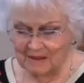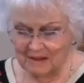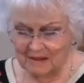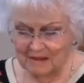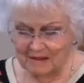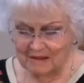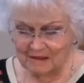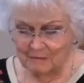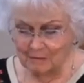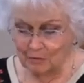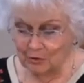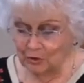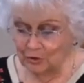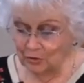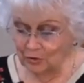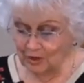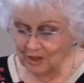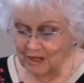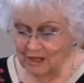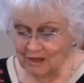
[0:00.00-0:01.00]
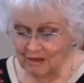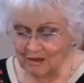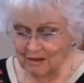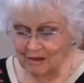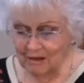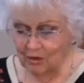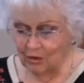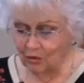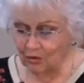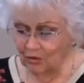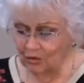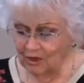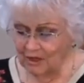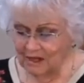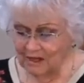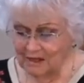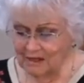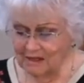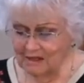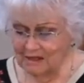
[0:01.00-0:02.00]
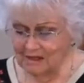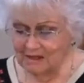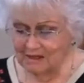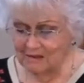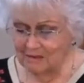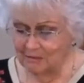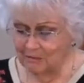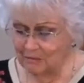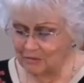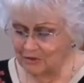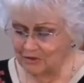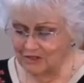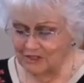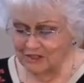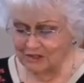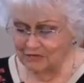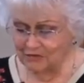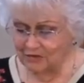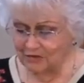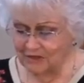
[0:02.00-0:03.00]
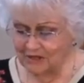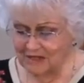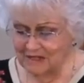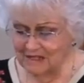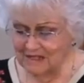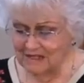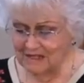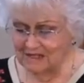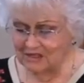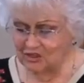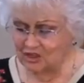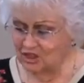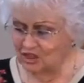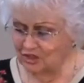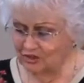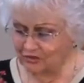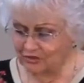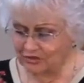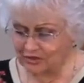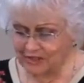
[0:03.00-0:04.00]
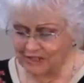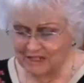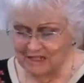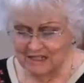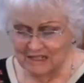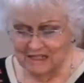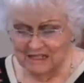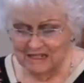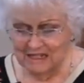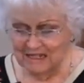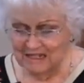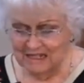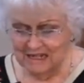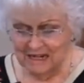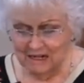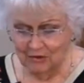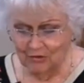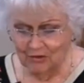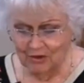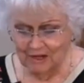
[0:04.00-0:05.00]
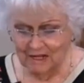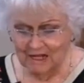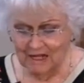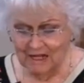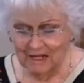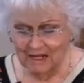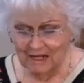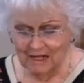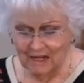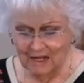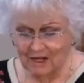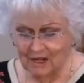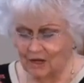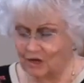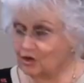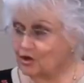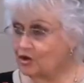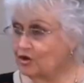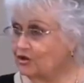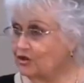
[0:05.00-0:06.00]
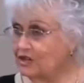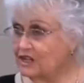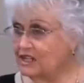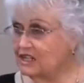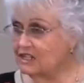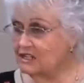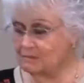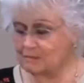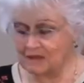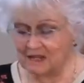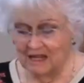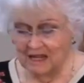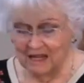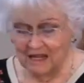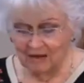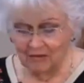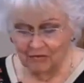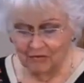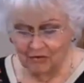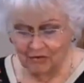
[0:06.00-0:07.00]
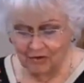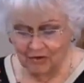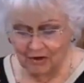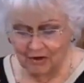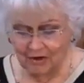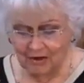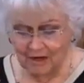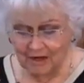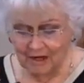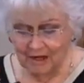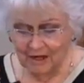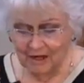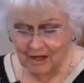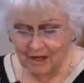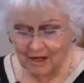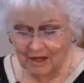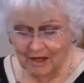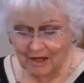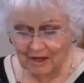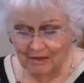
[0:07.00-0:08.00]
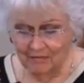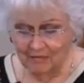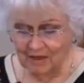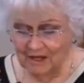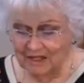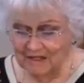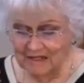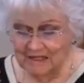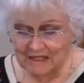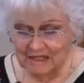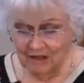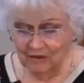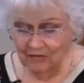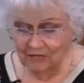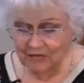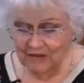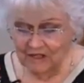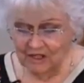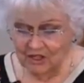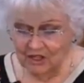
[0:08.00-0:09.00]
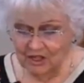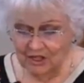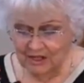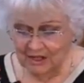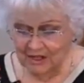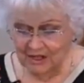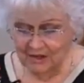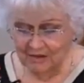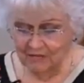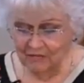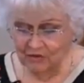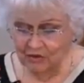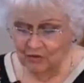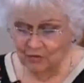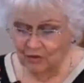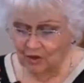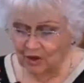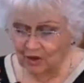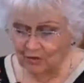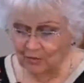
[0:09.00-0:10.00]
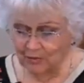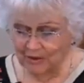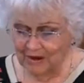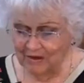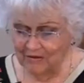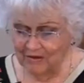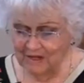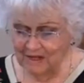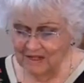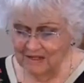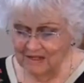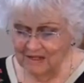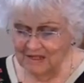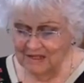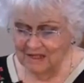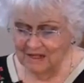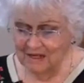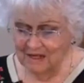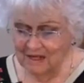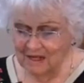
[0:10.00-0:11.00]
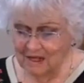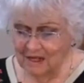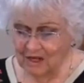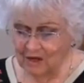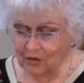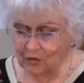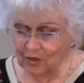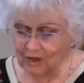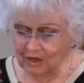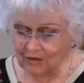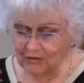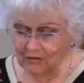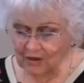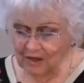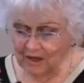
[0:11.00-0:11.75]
its beauty, holiness, mercifulness, cheerfulness, integrity, courteous behavior, unselfish love to all around us, quick